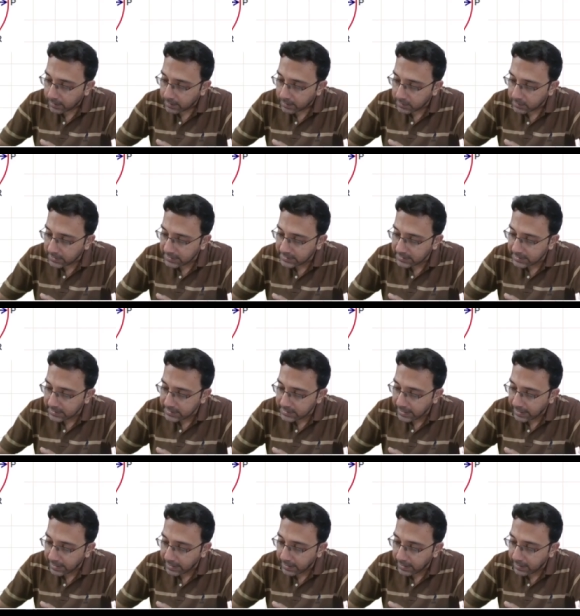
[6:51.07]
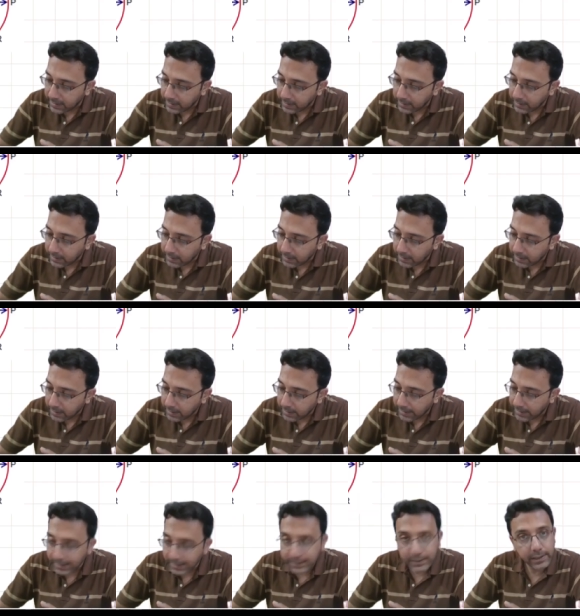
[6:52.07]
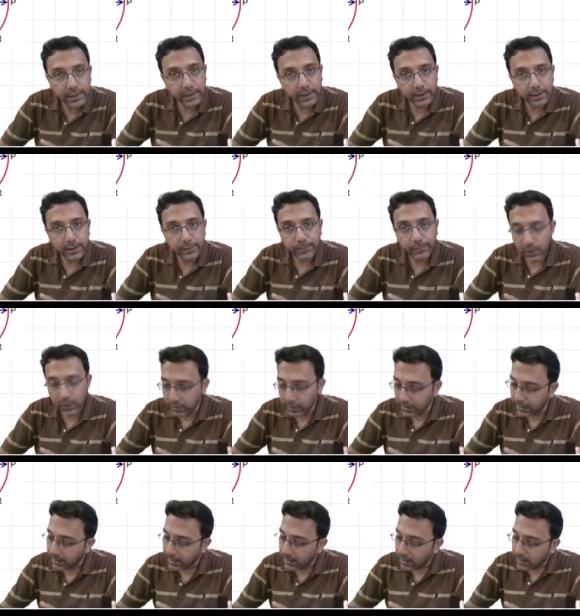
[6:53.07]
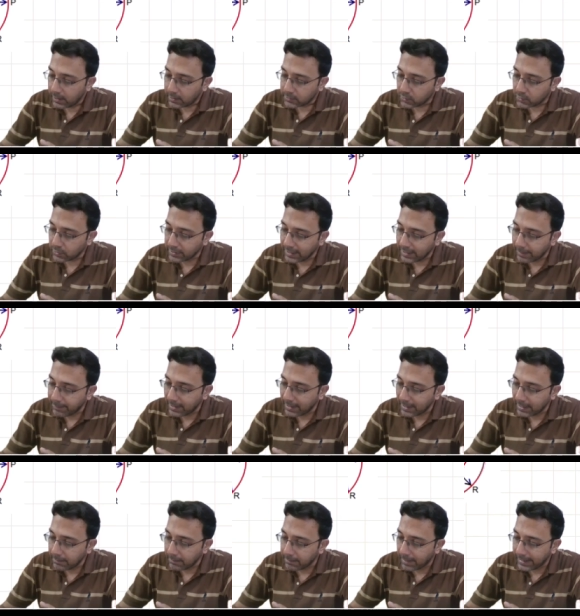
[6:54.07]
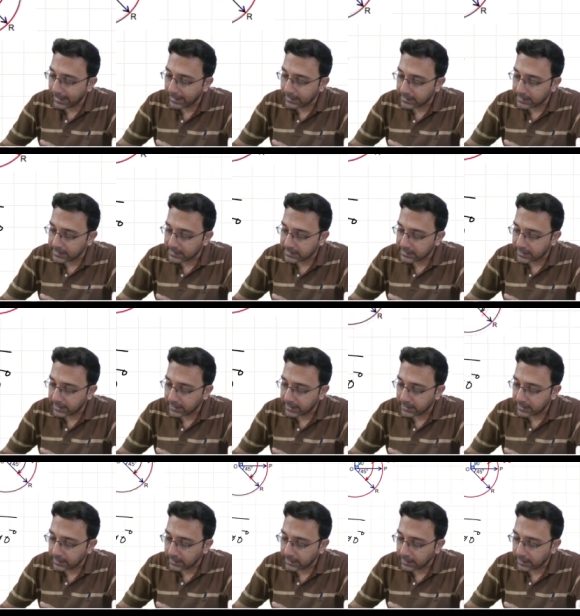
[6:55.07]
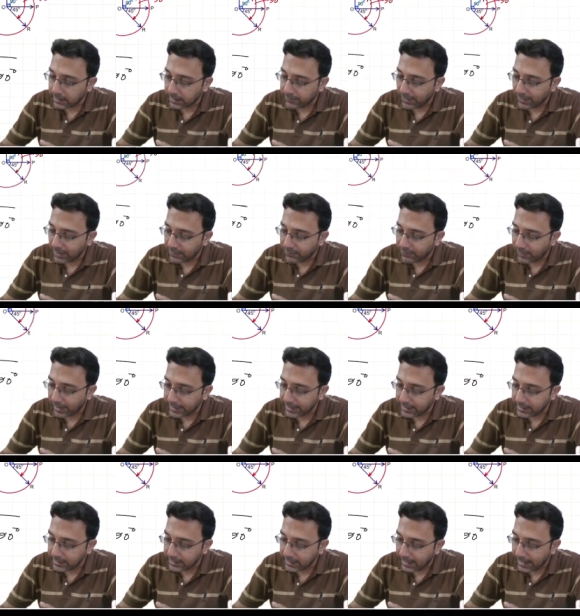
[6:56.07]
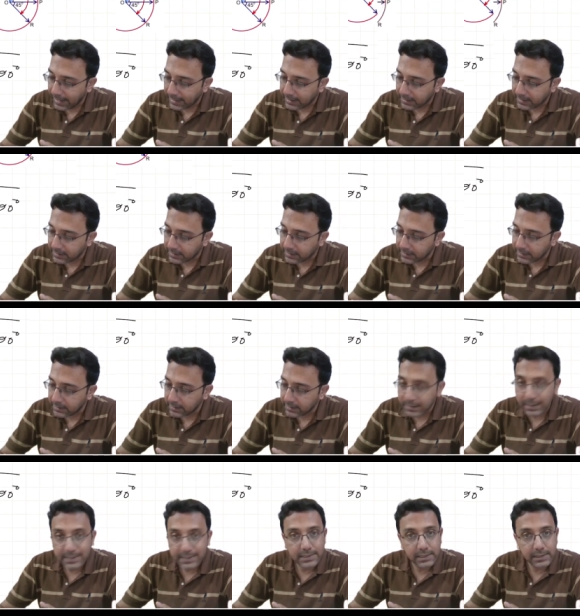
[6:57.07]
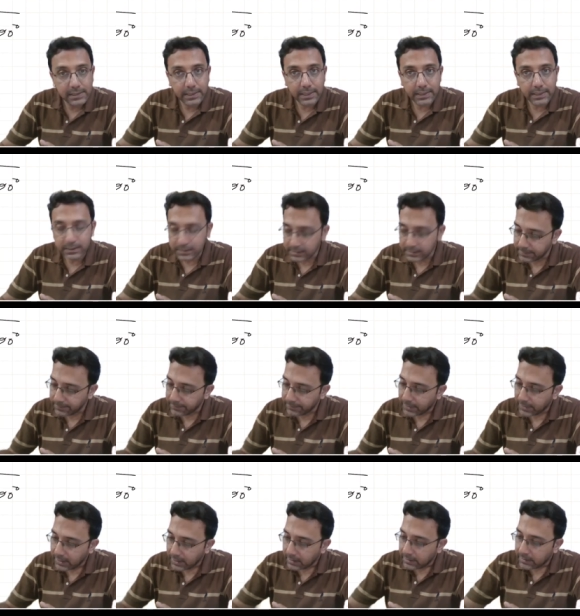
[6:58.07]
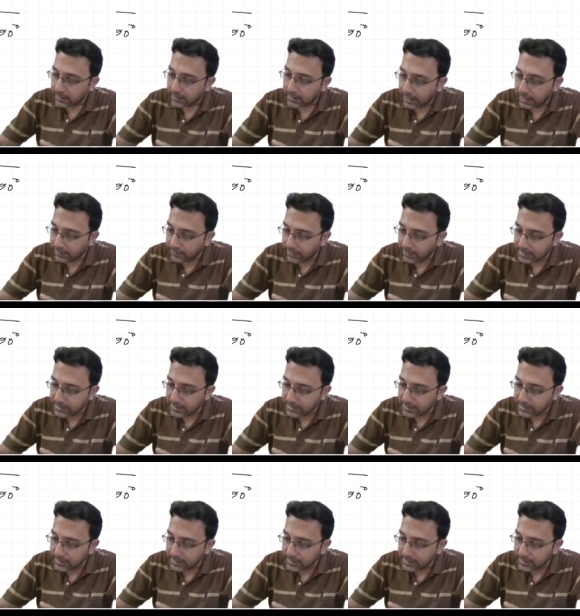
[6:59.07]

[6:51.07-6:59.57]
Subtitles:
This is again 90 degree. Okay. So keeping in mind this thing, if I find another resultant, that